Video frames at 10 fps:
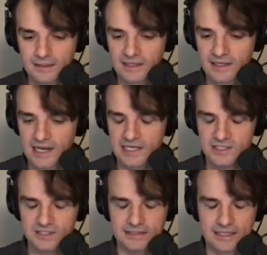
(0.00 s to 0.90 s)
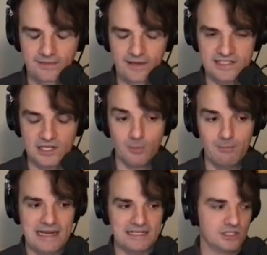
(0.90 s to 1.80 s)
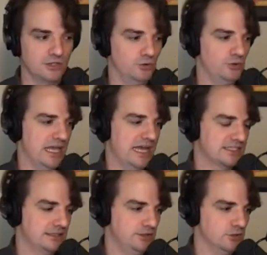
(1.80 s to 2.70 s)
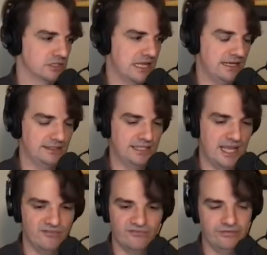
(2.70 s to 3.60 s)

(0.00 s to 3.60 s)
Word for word: In Grails, uh, there is the convention to just use like def